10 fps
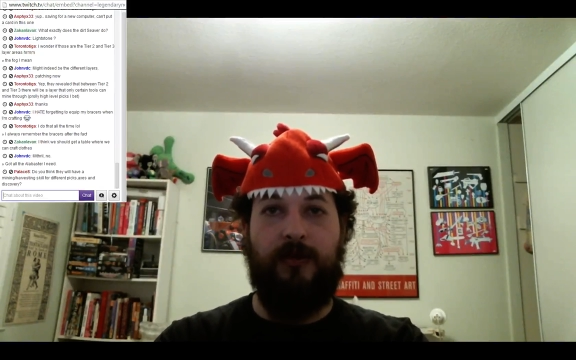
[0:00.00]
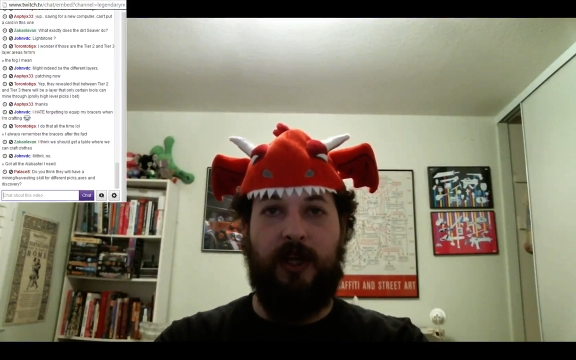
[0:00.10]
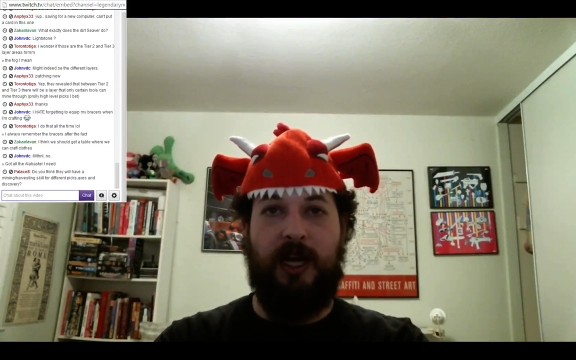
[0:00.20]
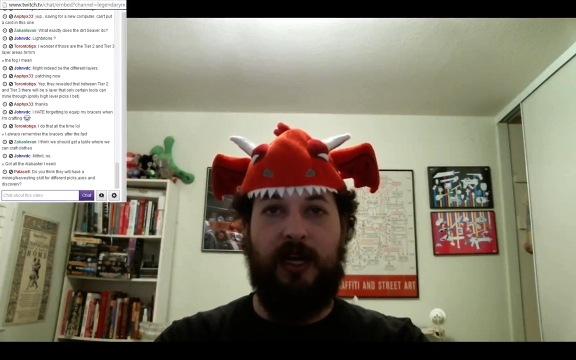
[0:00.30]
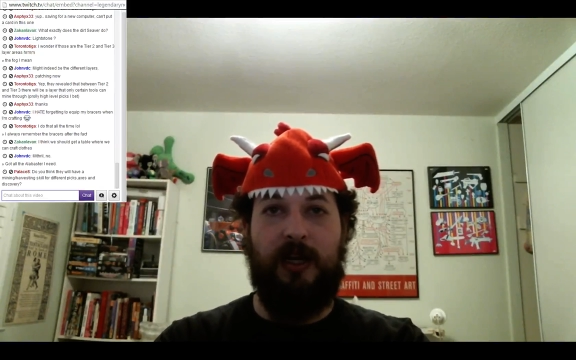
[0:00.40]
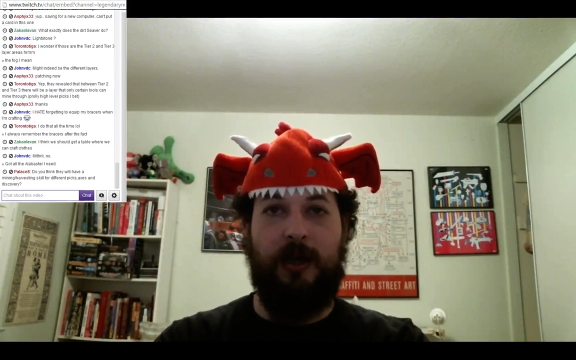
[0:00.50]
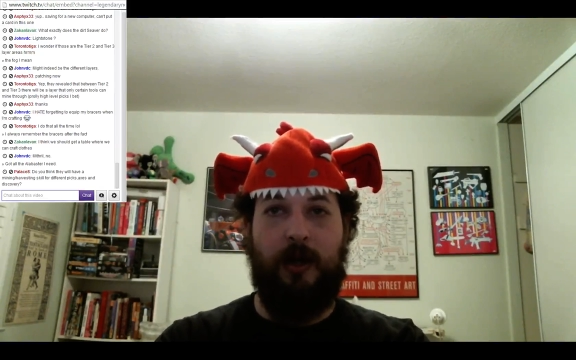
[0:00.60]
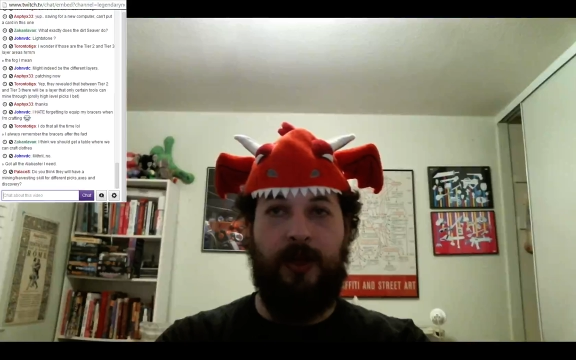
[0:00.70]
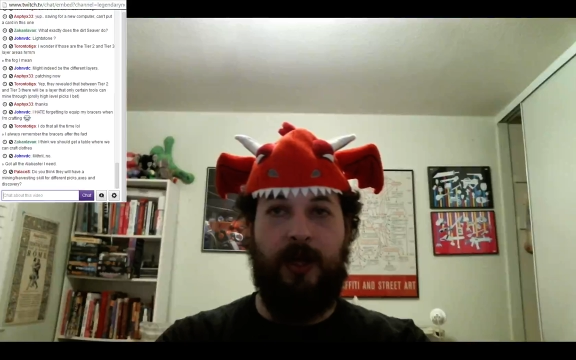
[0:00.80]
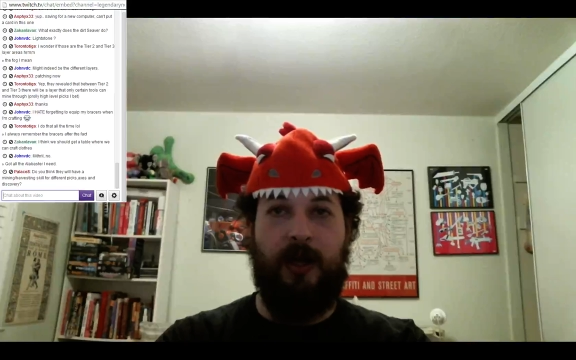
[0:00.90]
getting to
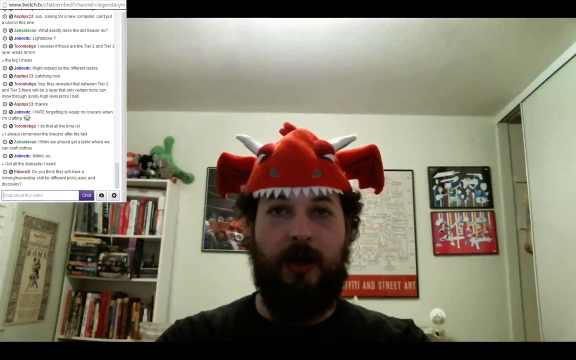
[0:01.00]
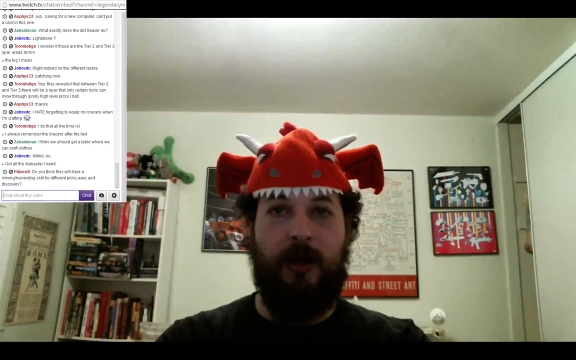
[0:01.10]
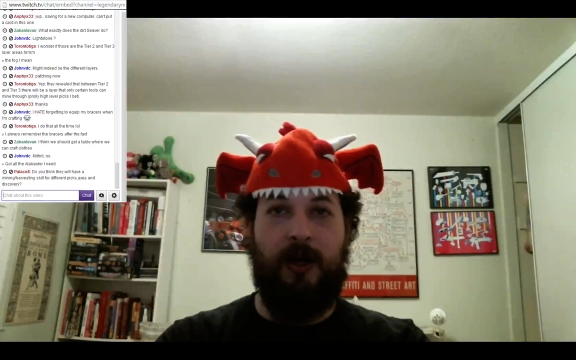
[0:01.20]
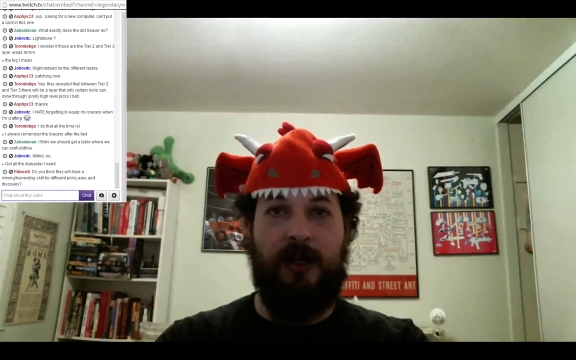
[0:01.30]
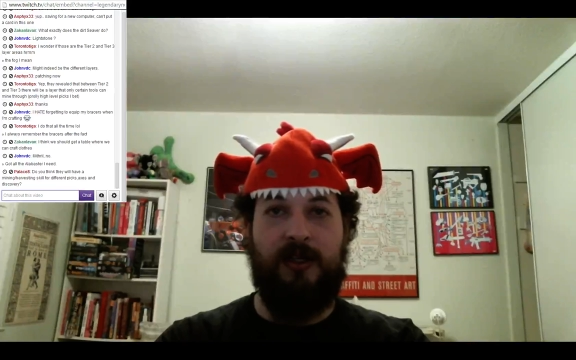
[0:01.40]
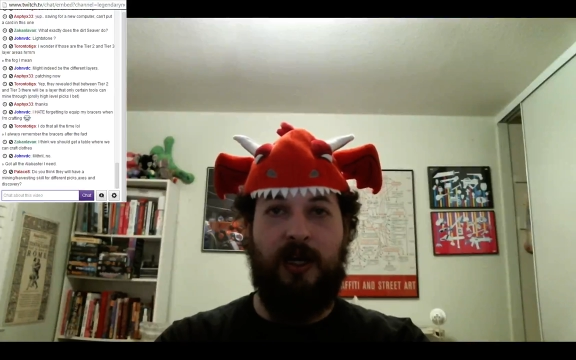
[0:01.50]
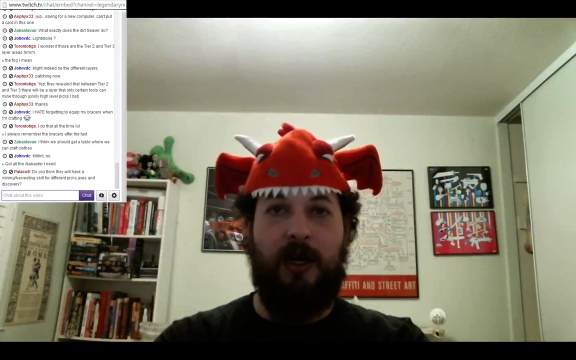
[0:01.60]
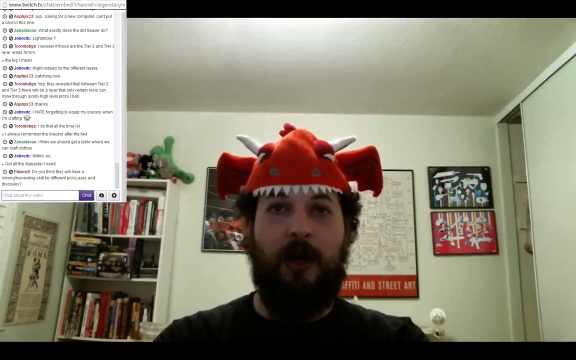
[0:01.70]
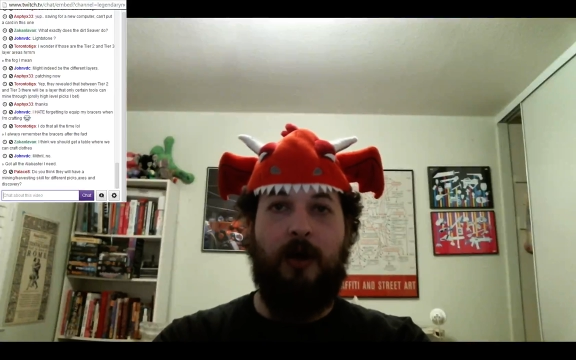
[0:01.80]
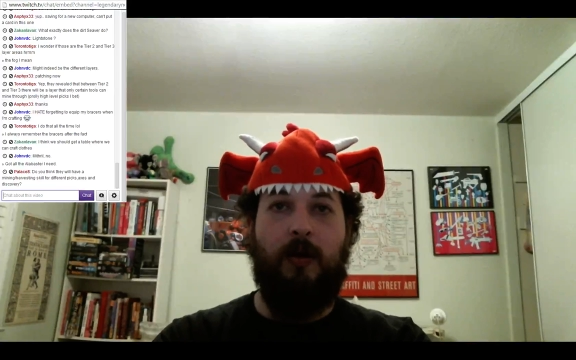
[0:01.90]
all the areas,
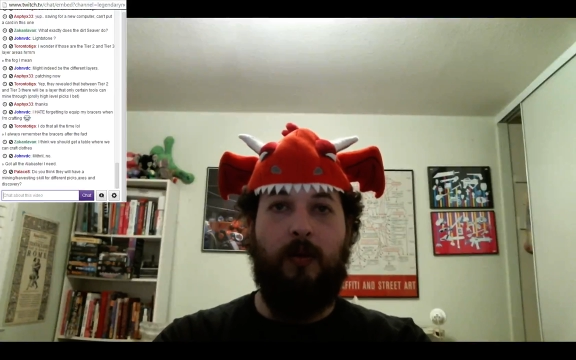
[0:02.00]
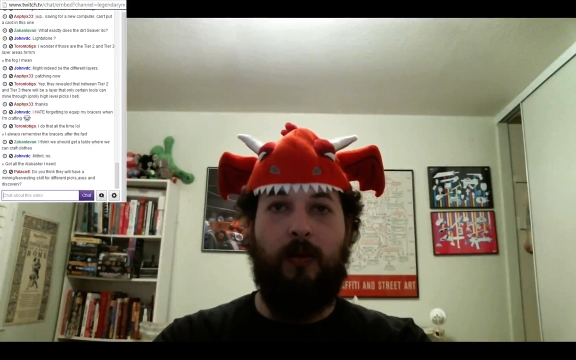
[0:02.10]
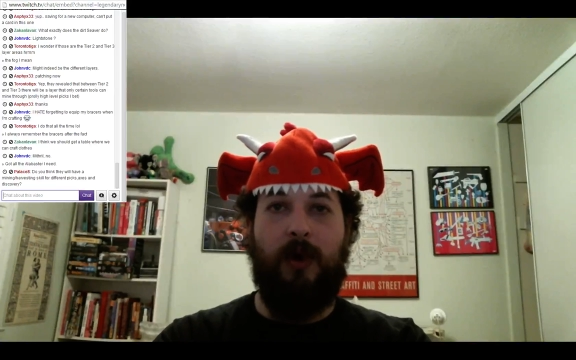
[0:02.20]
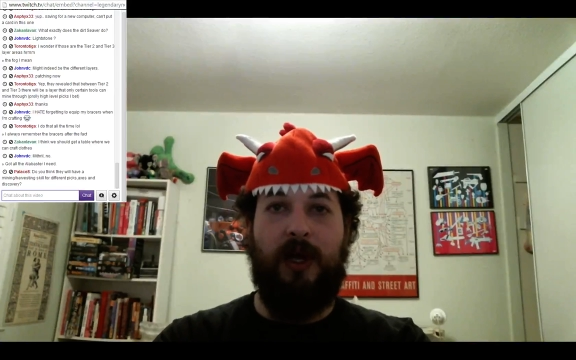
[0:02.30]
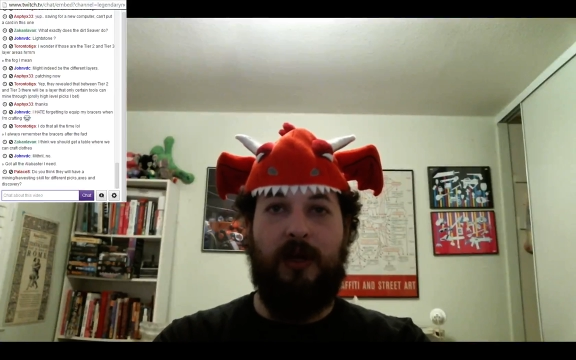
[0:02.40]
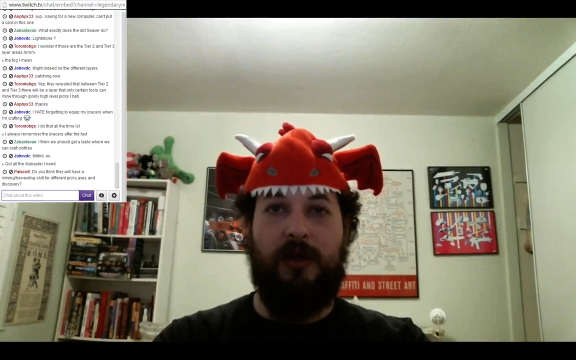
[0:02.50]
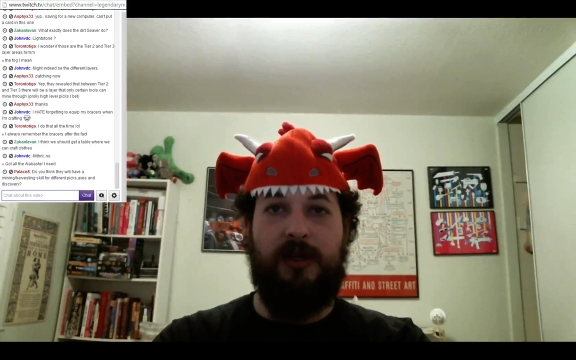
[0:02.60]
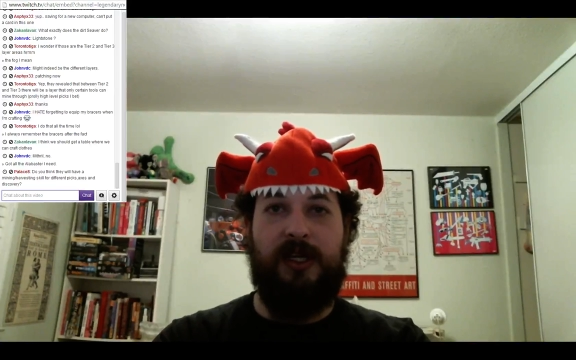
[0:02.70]
what